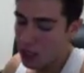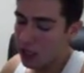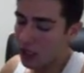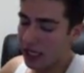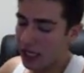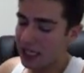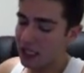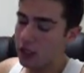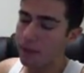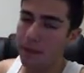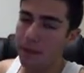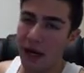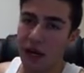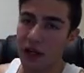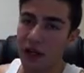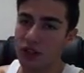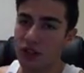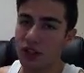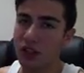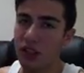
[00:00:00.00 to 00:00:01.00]
in
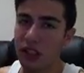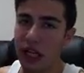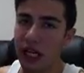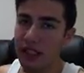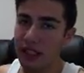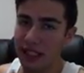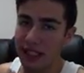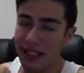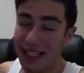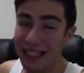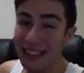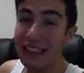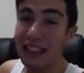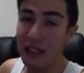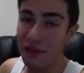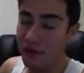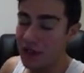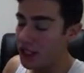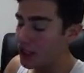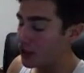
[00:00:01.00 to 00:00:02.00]
comparison to like the
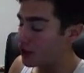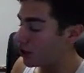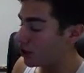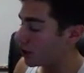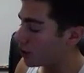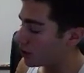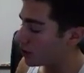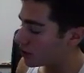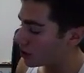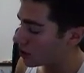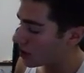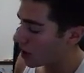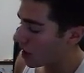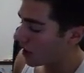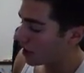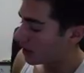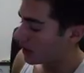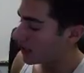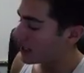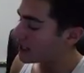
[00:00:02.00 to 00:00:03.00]
Yeezy V2s,
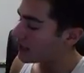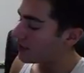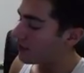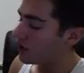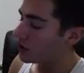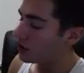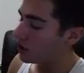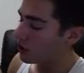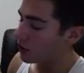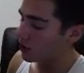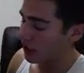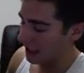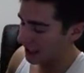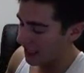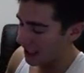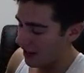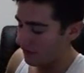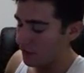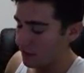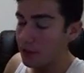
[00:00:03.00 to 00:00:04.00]
the Yeezy V2 is like
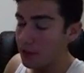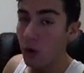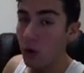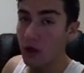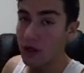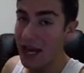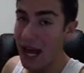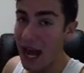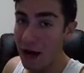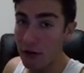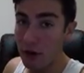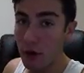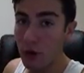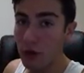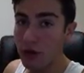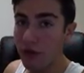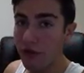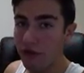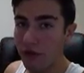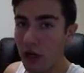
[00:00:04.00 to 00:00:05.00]
definitely more narrow
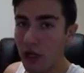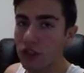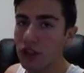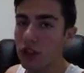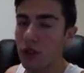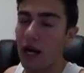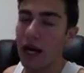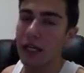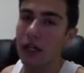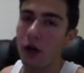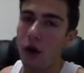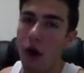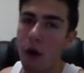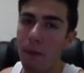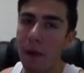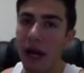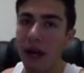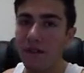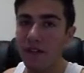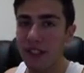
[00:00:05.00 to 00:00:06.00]
in the front, so I go up
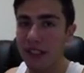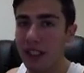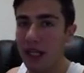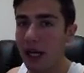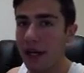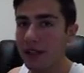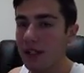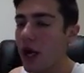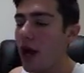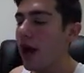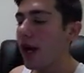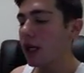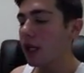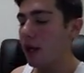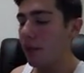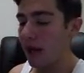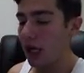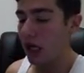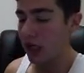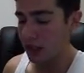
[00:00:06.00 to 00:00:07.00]
half a size.
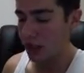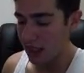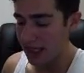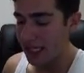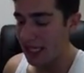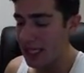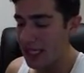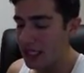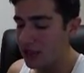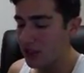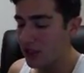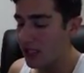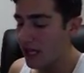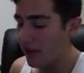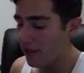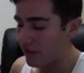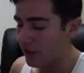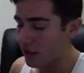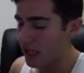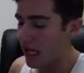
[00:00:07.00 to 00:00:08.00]
Compared to these, you
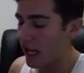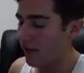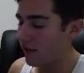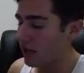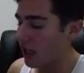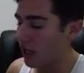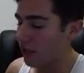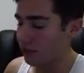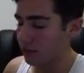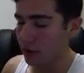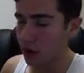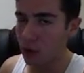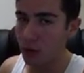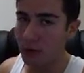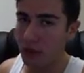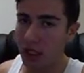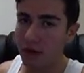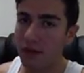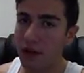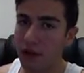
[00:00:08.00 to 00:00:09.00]
definitely have a lot of room,
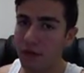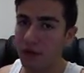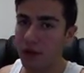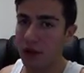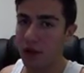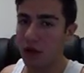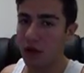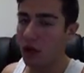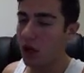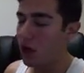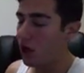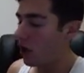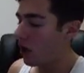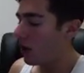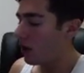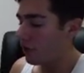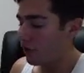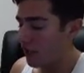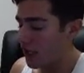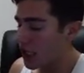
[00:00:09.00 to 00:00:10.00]
even if your
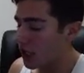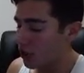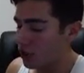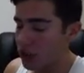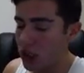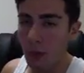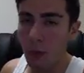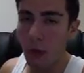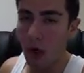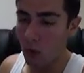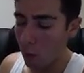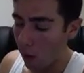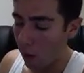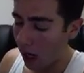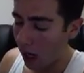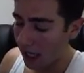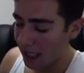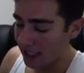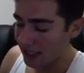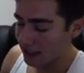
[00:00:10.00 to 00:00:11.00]
feet are somewhat
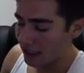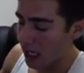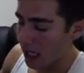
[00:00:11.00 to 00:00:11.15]
wide.